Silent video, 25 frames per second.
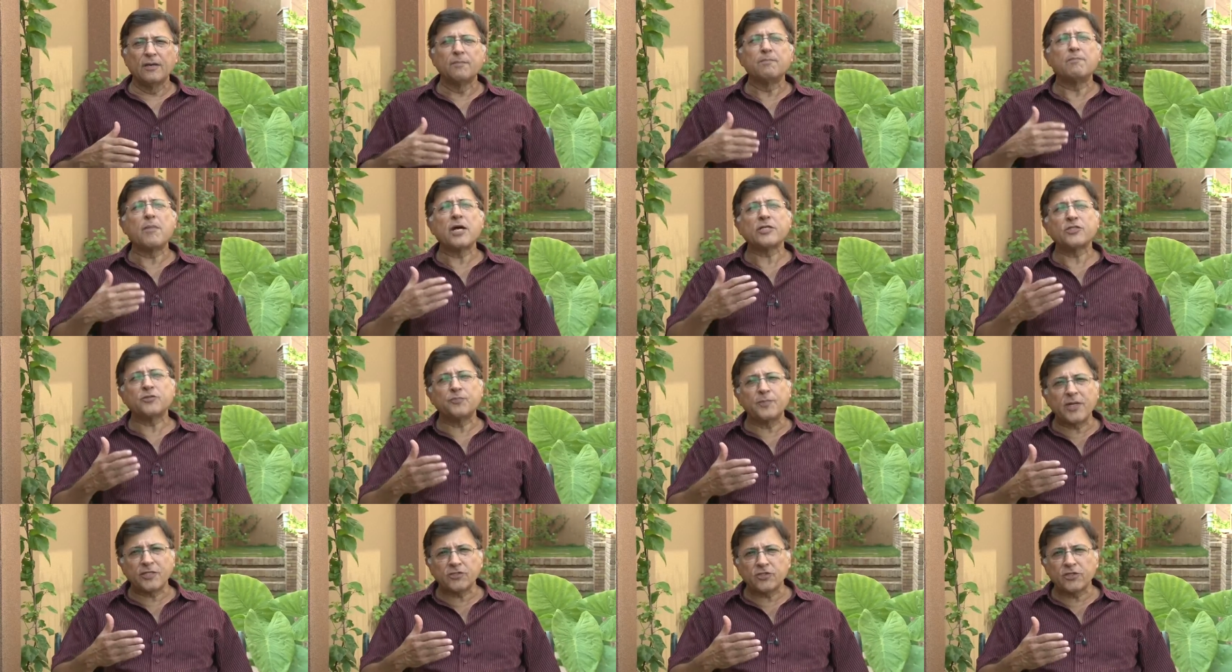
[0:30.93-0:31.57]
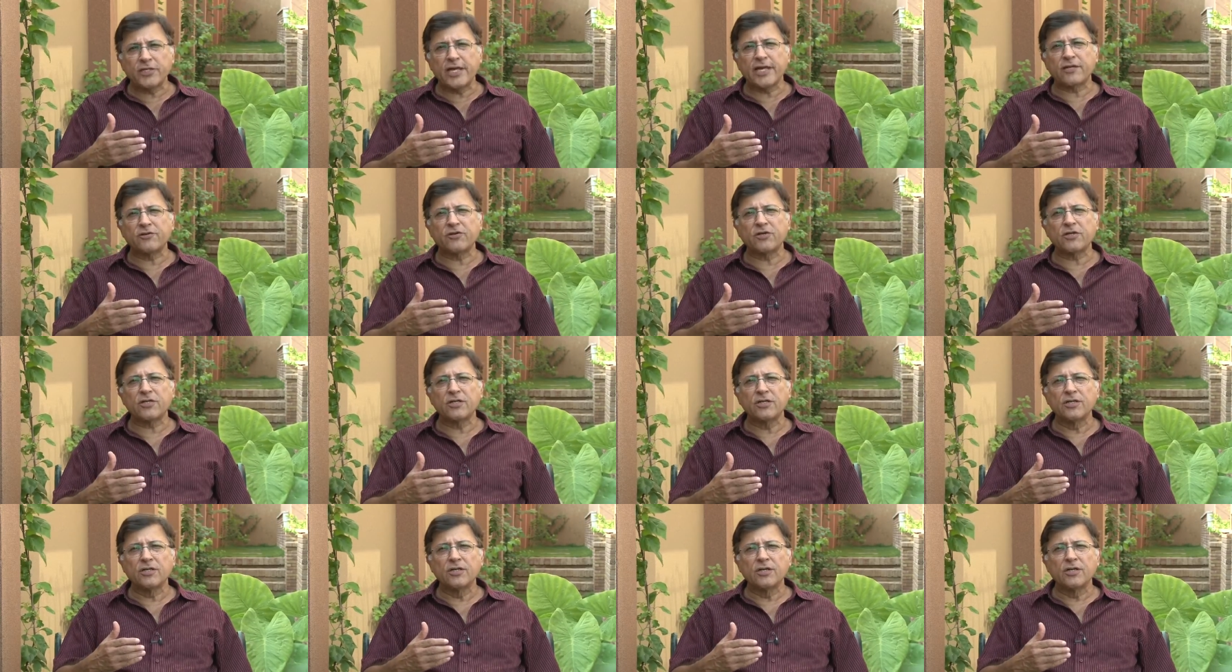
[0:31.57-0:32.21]
Much, much
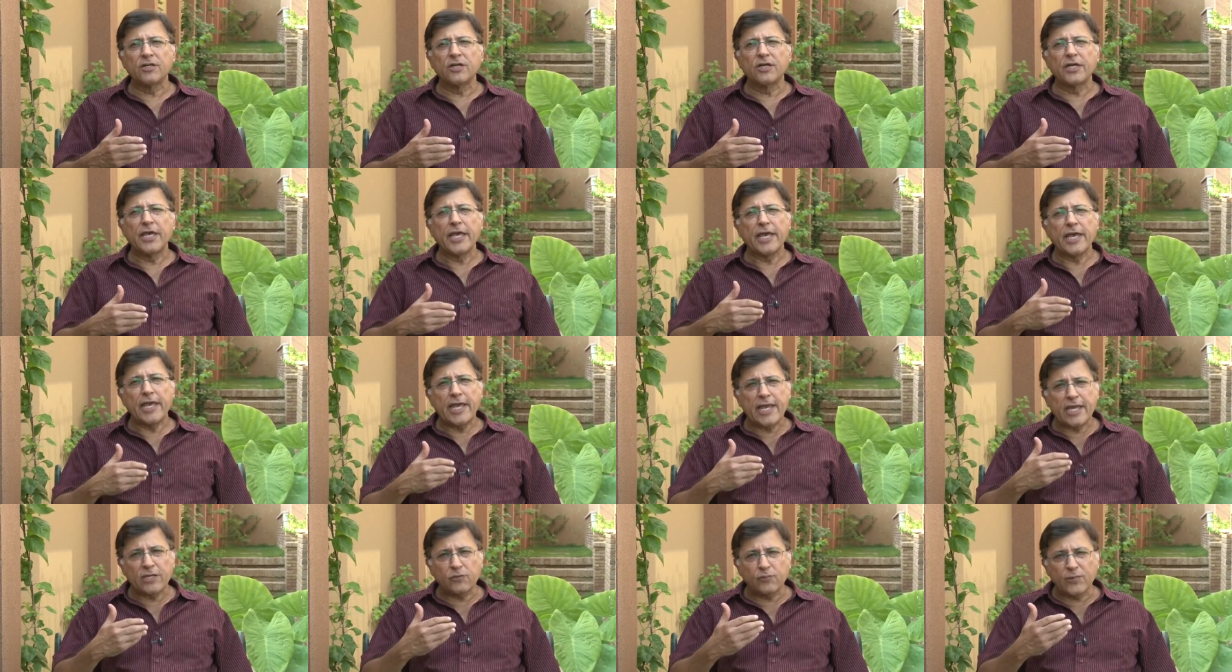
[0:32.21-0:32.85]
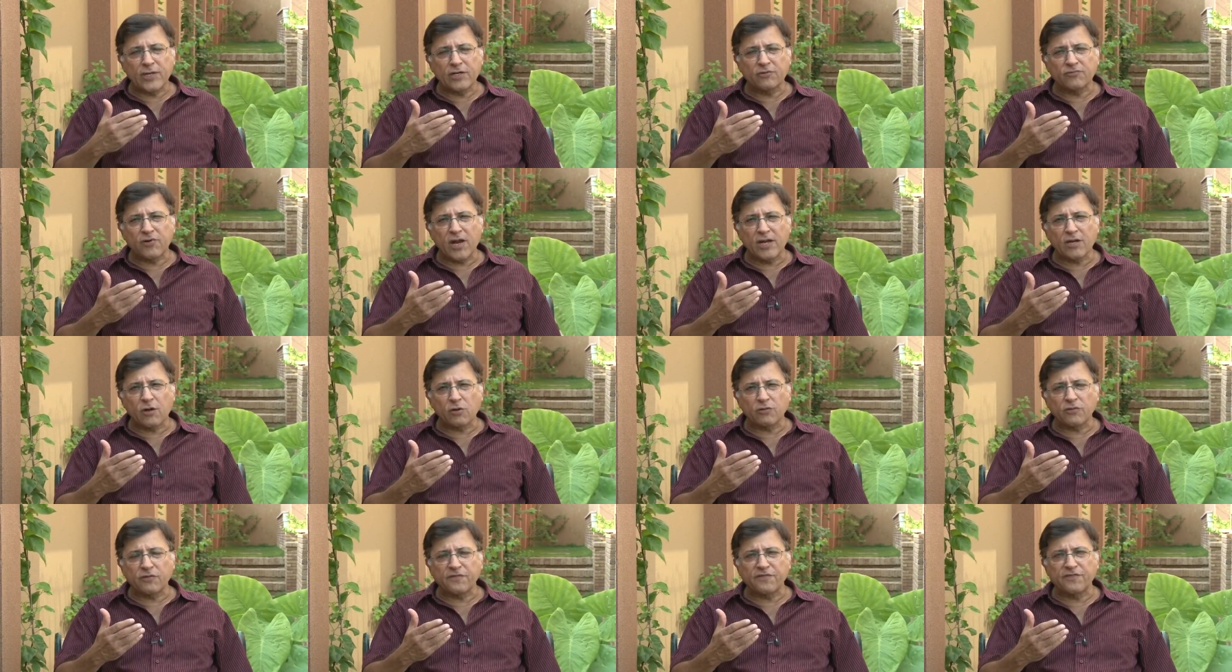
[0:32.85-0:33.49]
later, it will
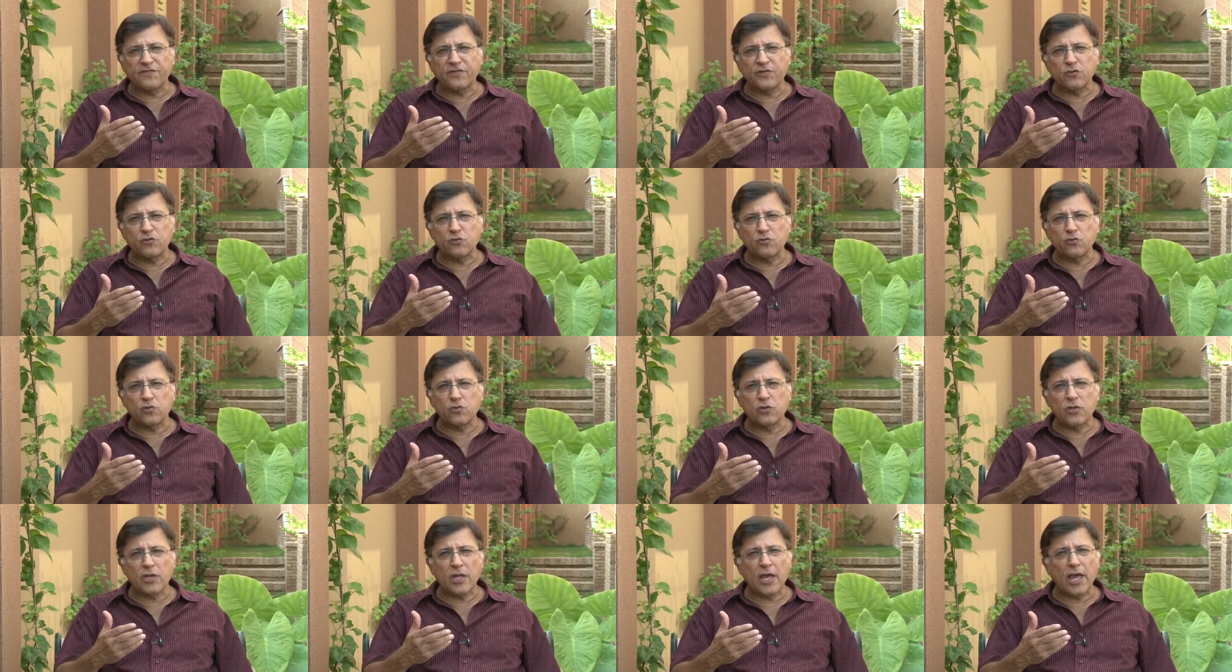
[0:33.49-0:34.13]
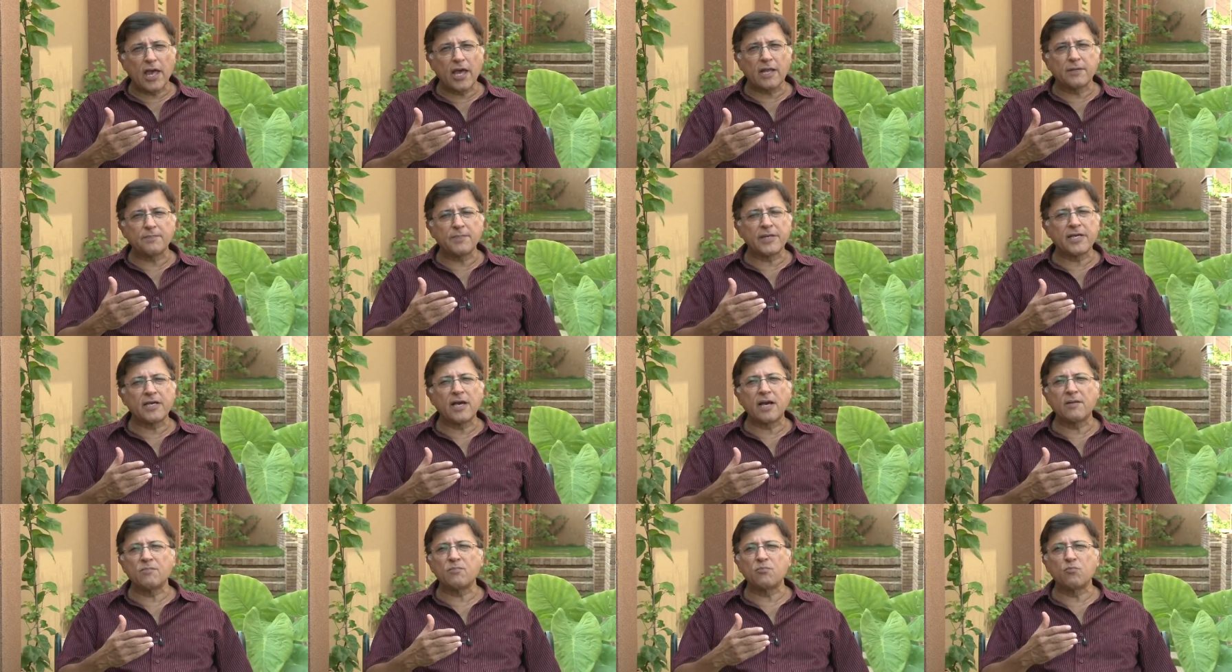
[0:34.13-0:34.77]
run out of fuel and
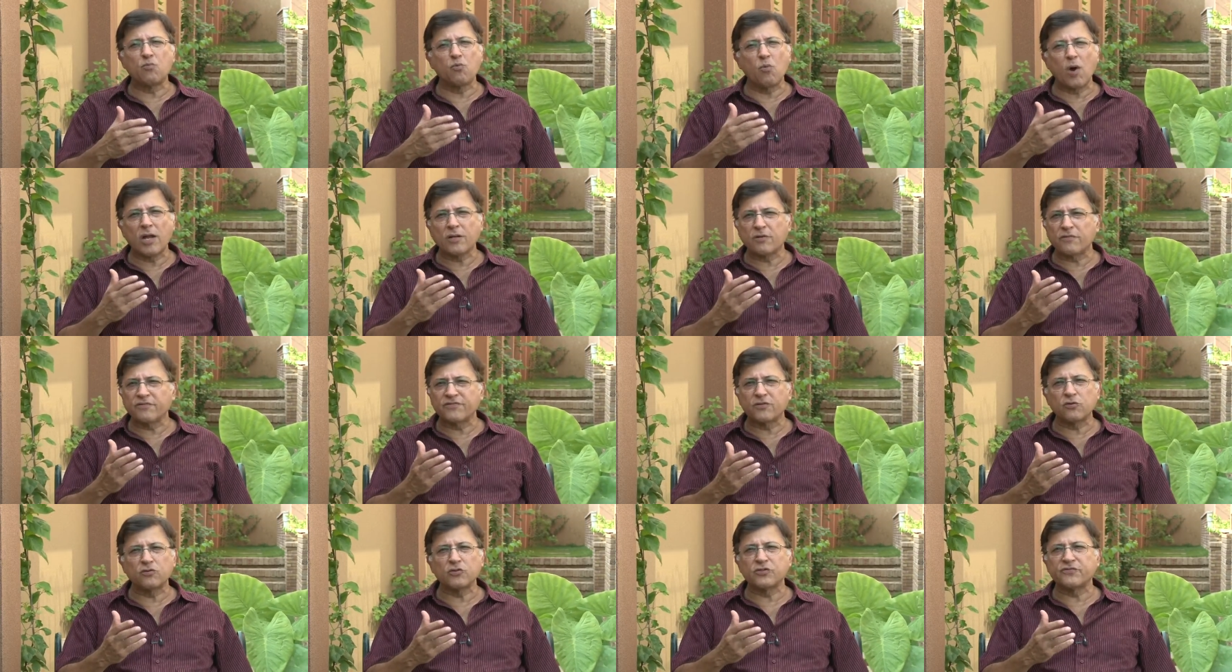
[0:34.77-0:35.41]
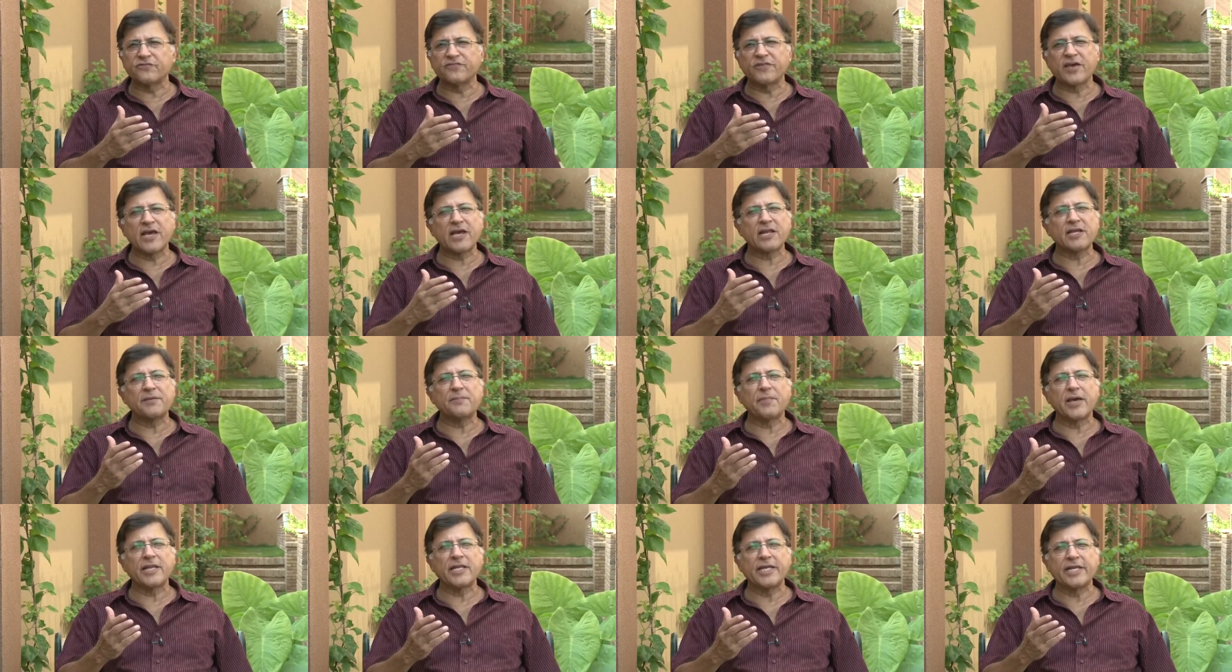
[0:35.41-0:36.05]
become one of those
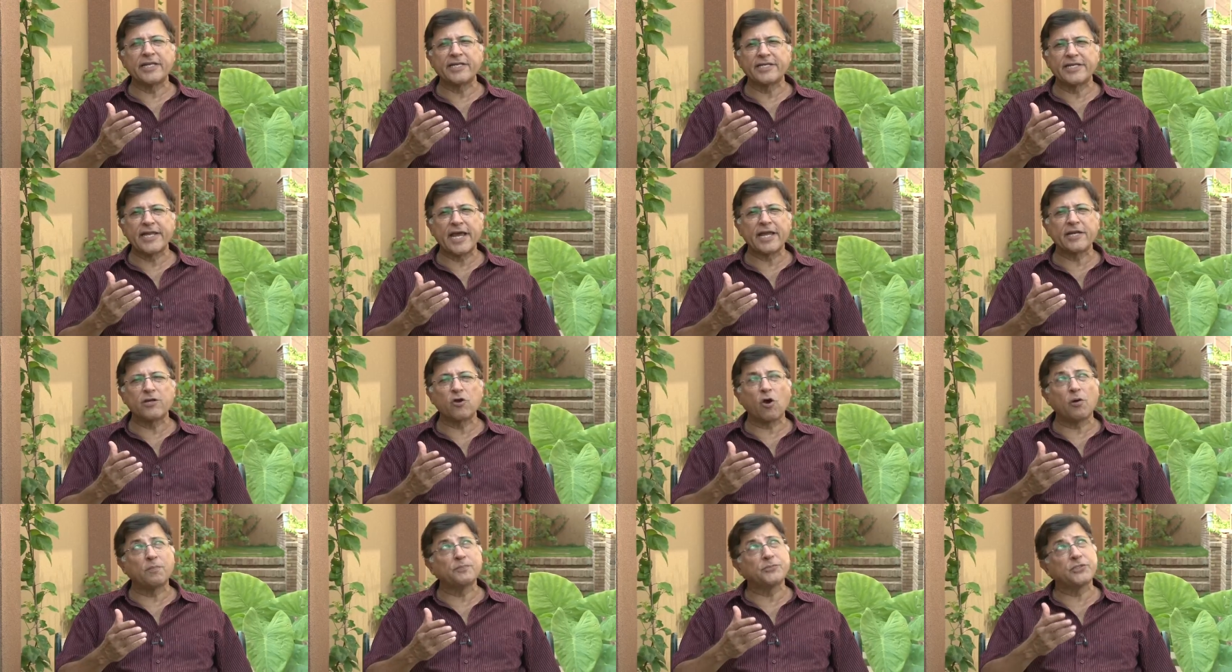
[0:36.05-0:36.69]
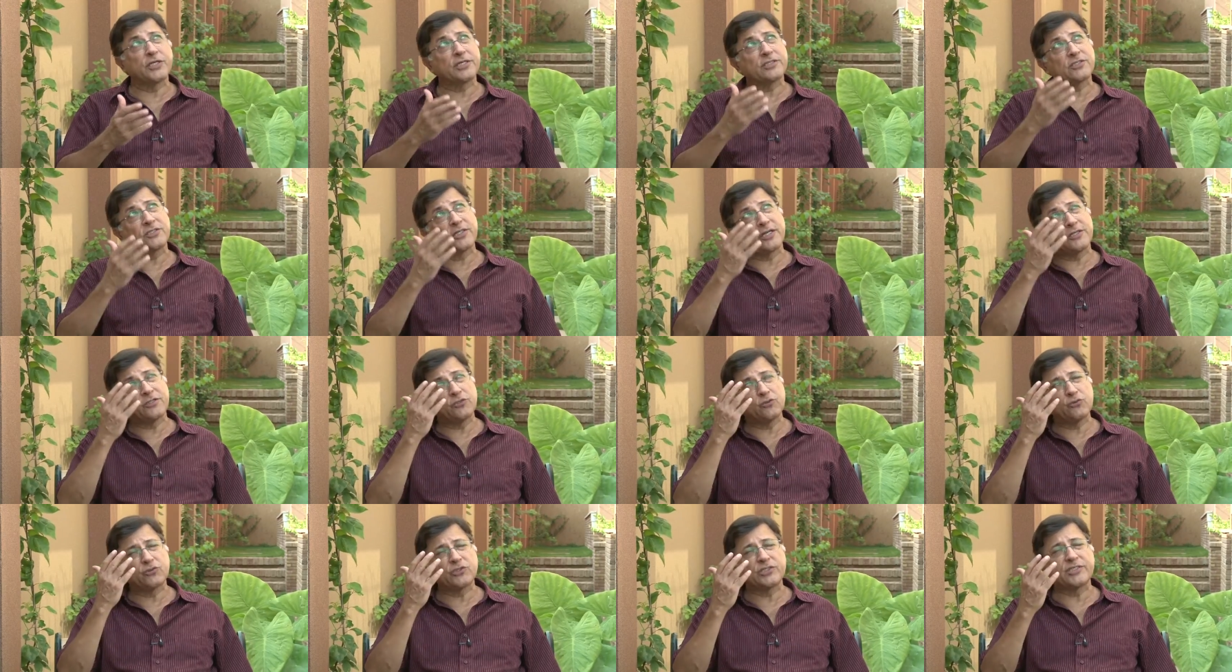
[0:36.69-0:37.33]
very many dead objects
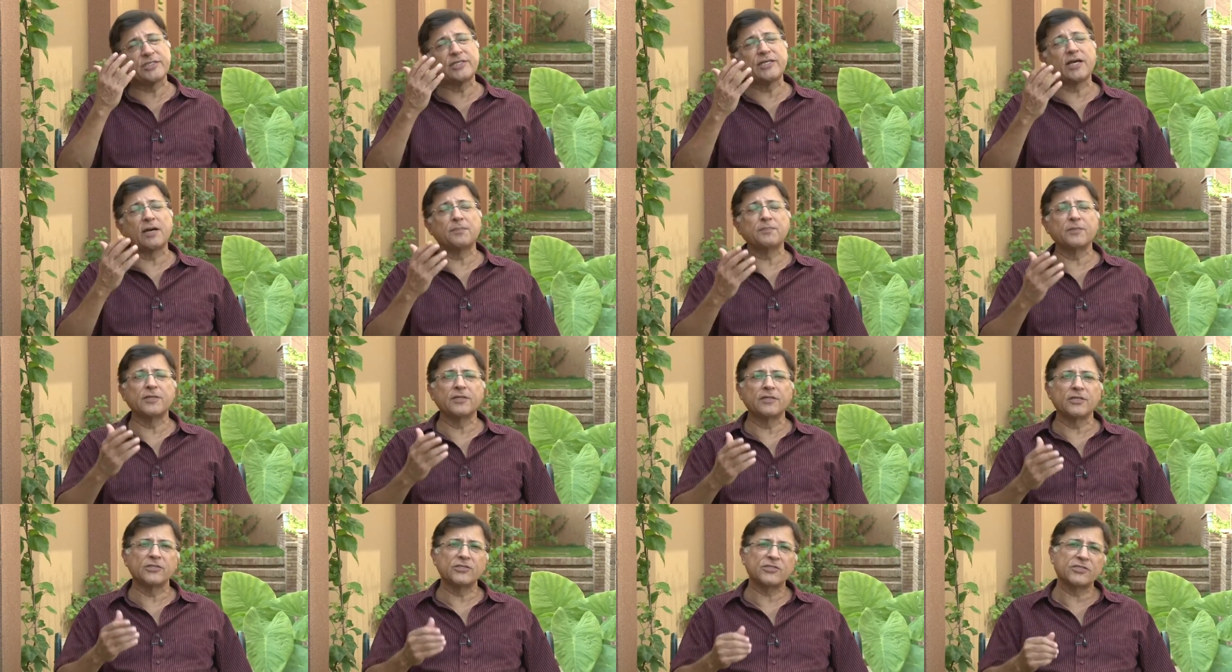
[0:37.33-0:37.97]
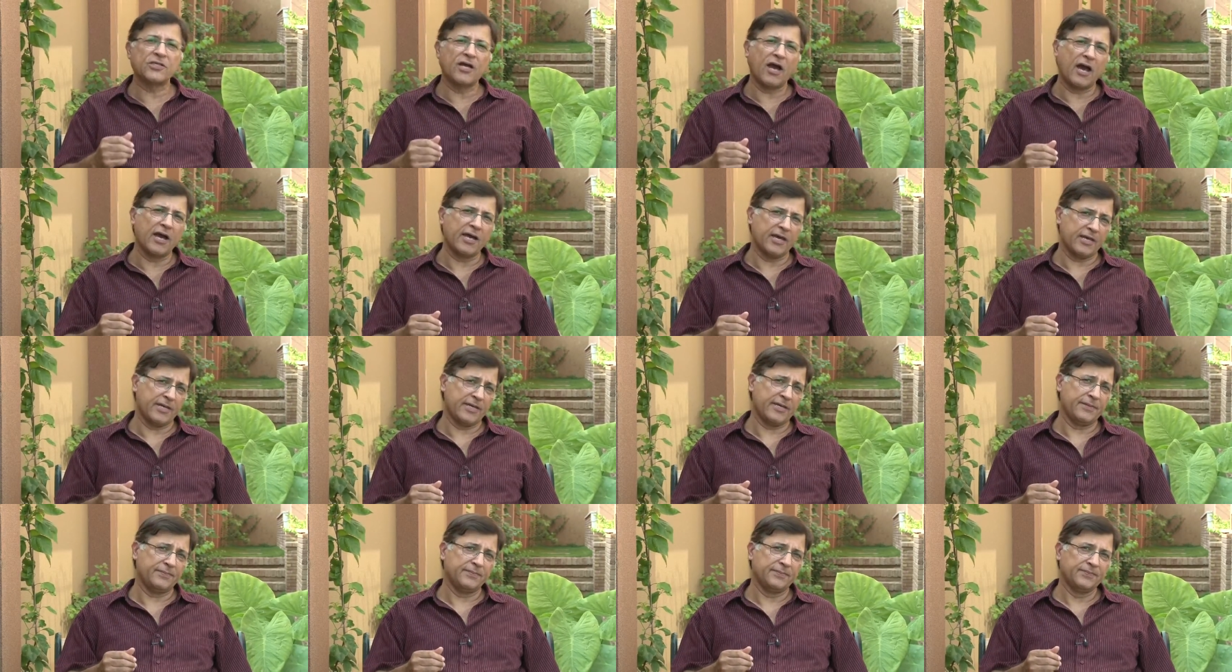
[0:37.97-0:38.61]
that you see up in the
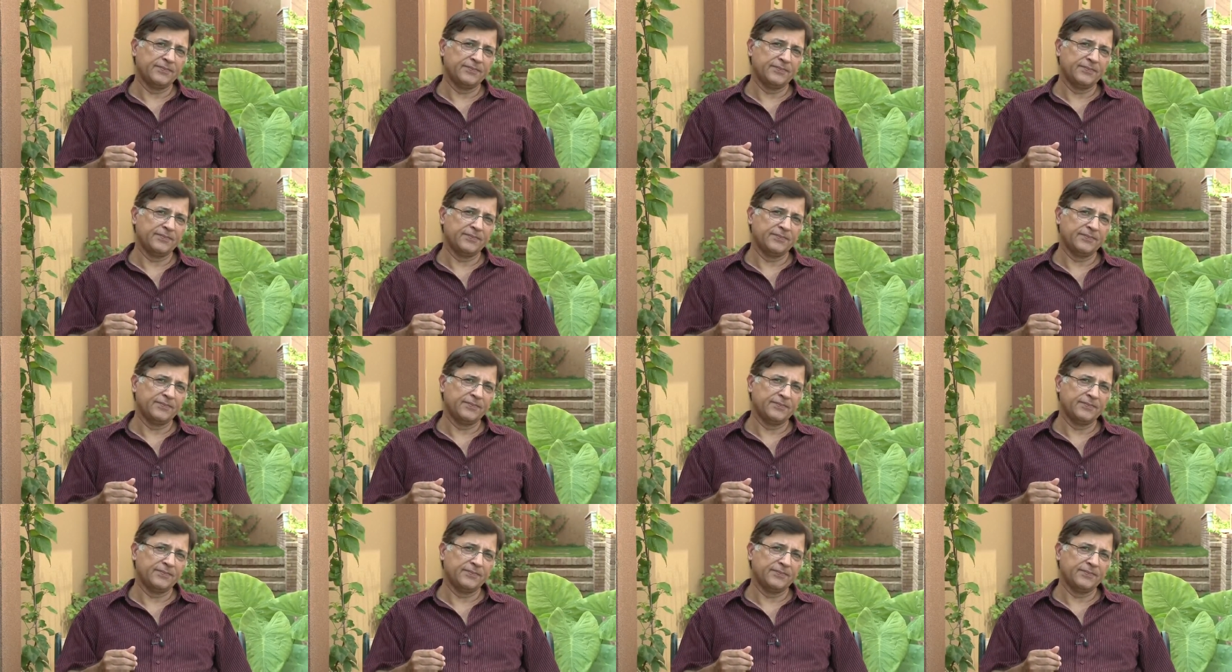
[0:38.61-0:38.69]
sky.